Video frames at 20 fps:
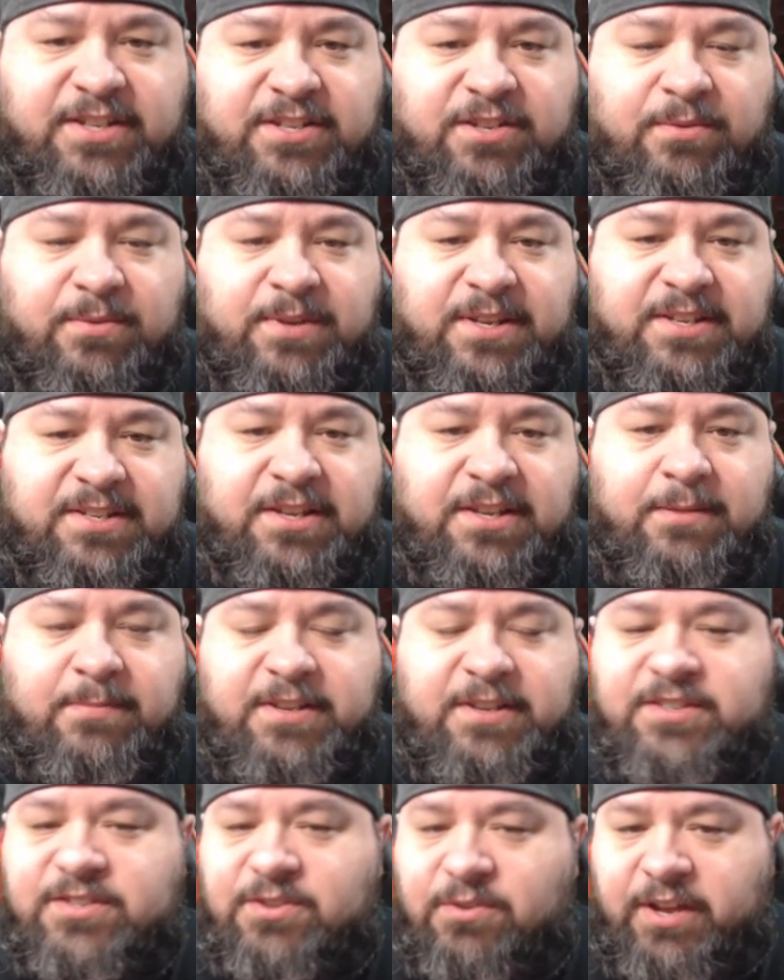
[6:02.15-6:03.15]
So he's going to
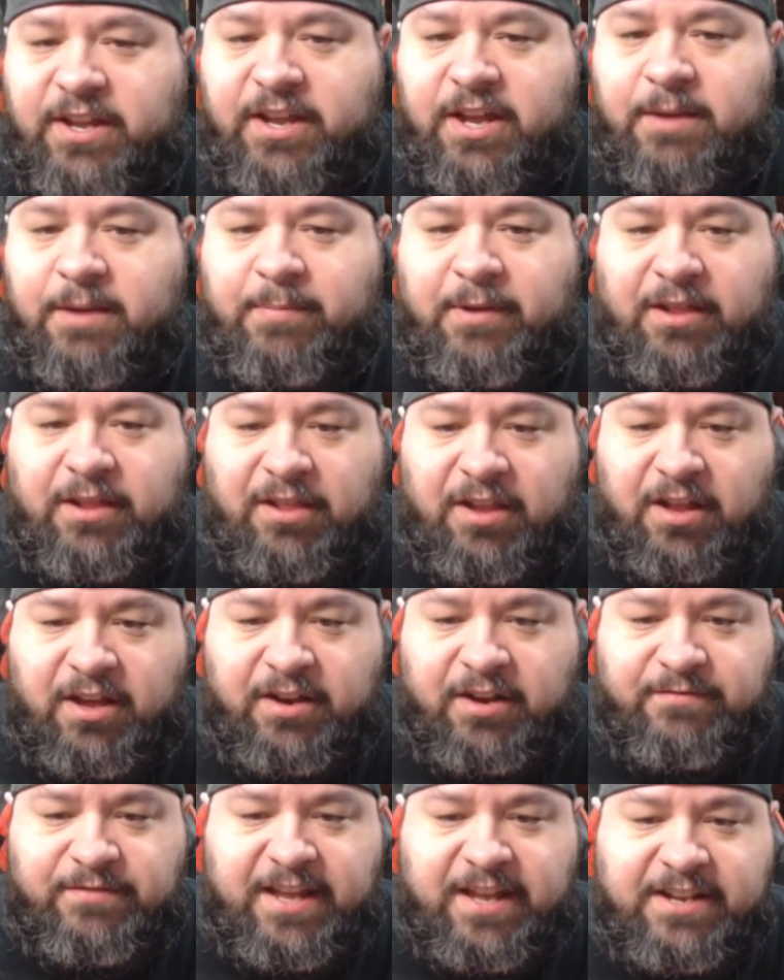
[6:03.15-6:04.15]
be soaking up a
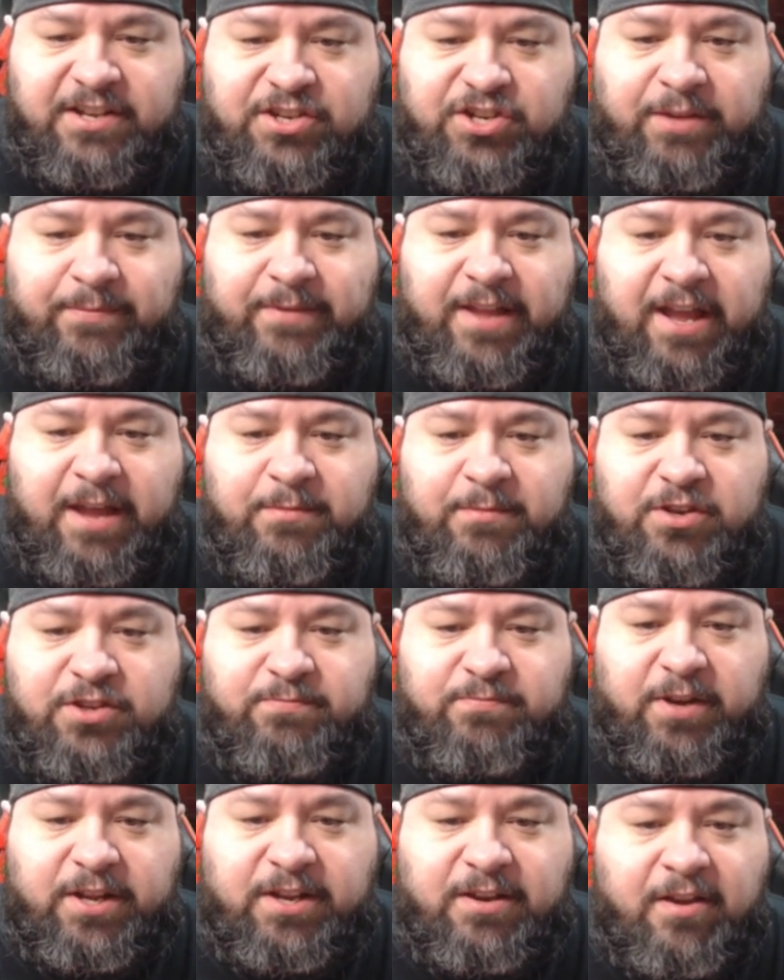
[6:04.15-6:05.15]
lot of that gem
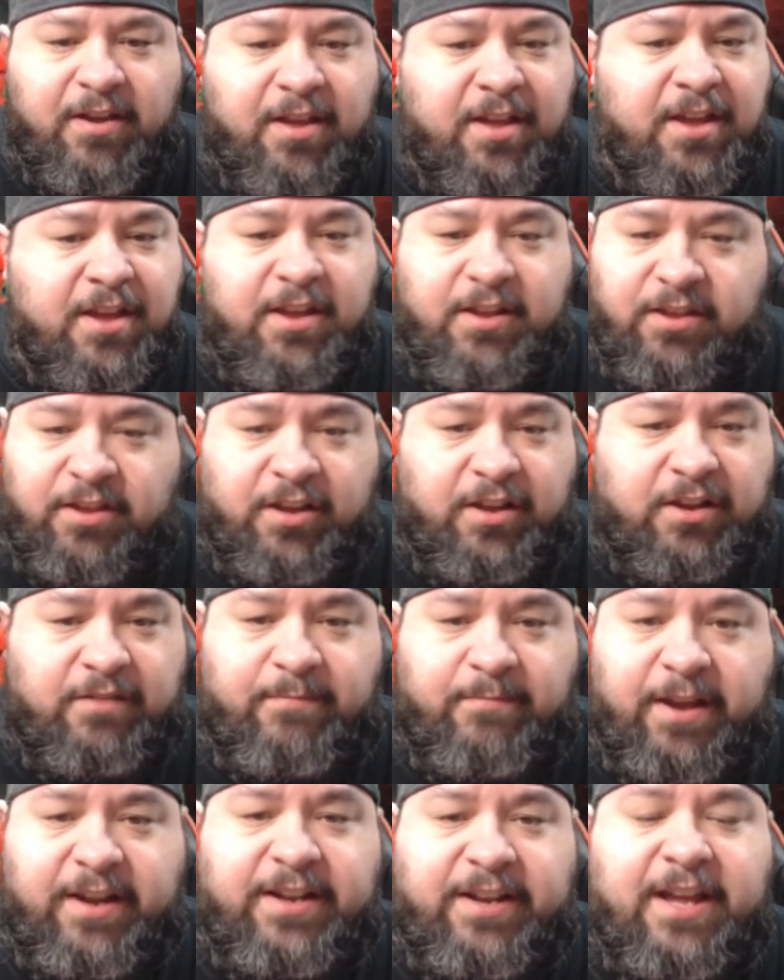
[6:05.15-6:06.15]
damage, but none of
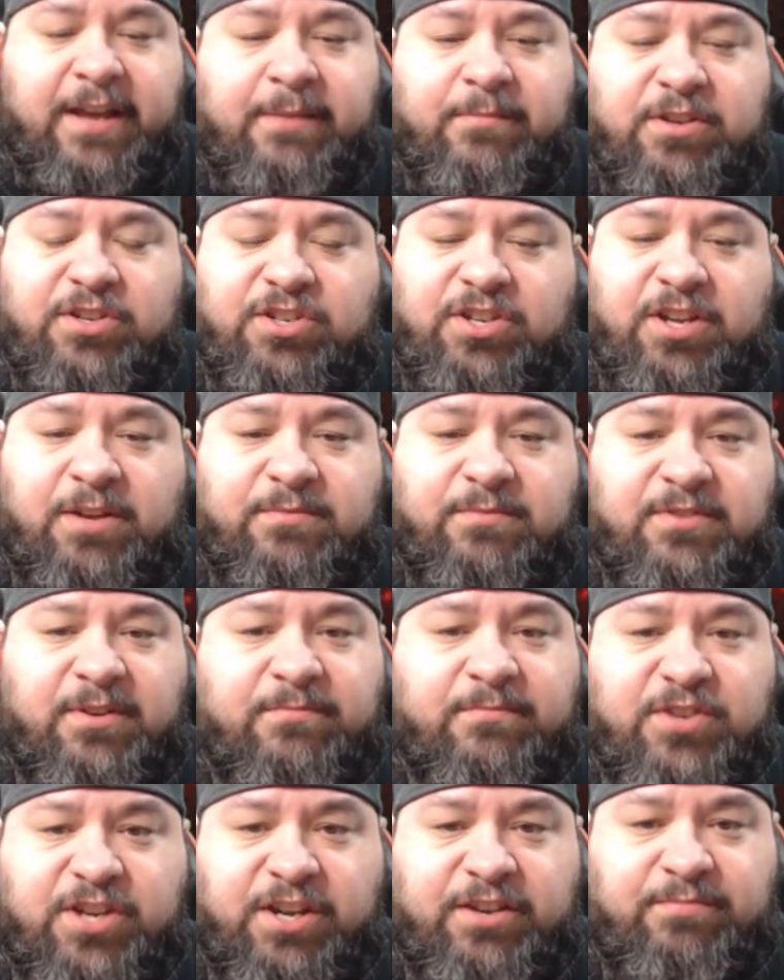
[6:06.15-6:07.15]
my damage comes
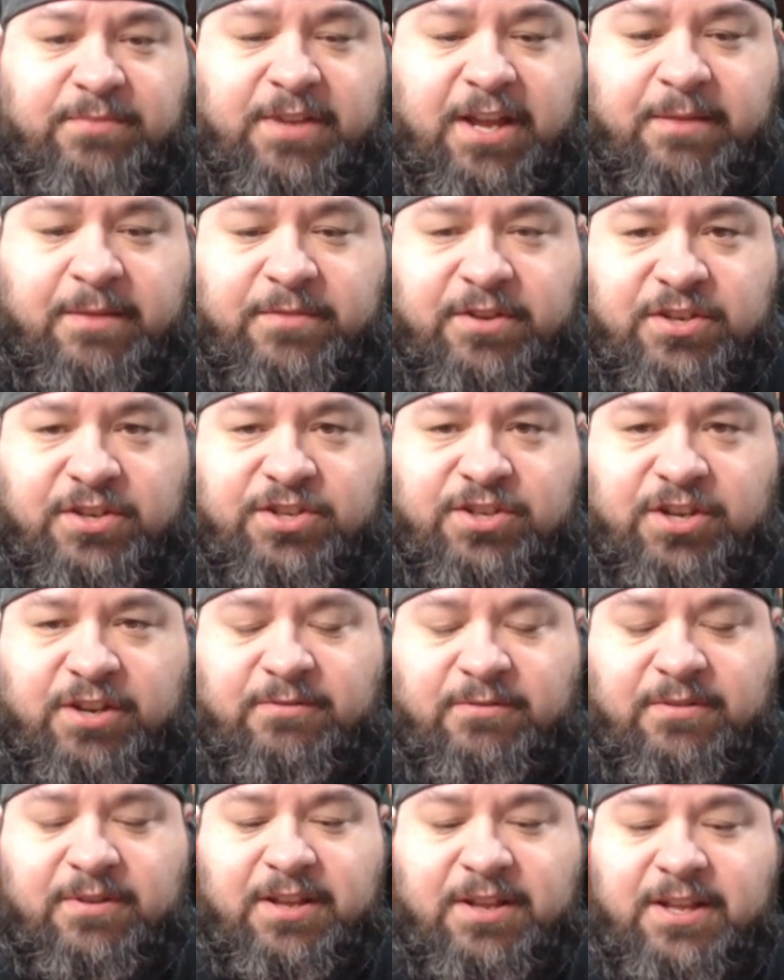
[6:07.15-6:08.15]
from gem damage.
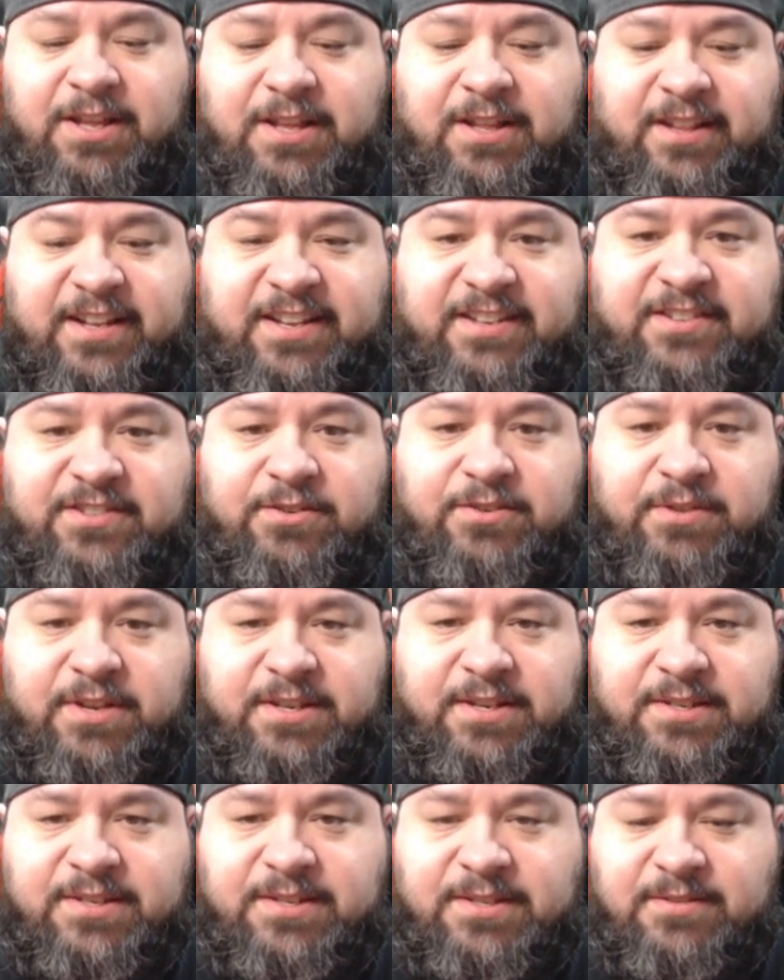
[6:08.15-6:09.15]
So let's do
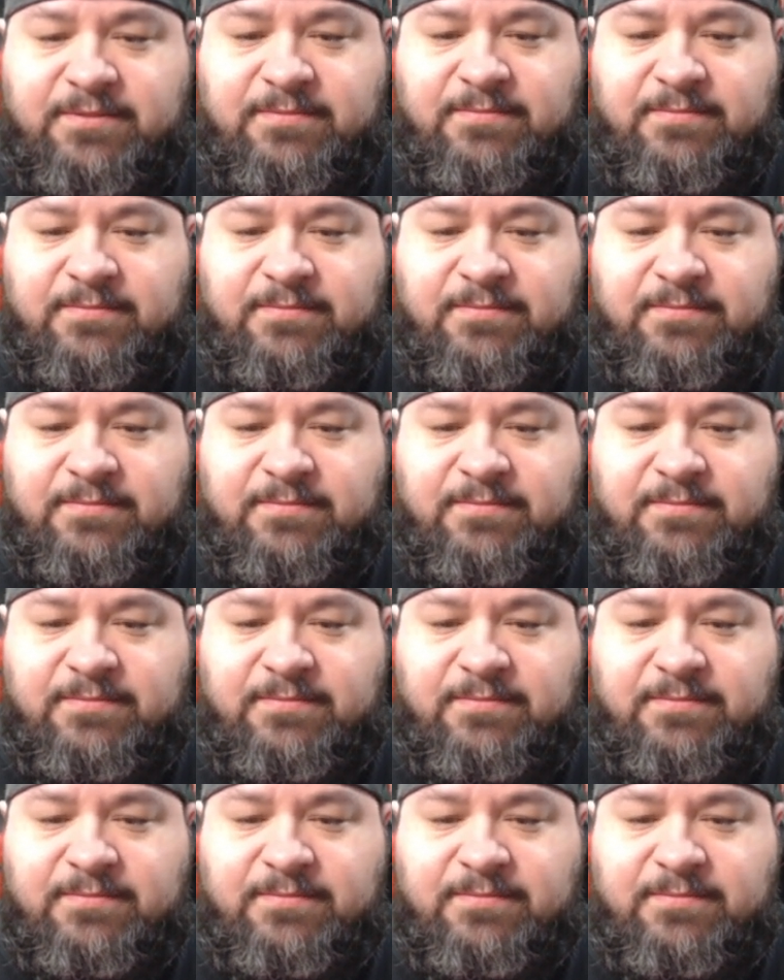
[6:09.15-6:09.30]
this.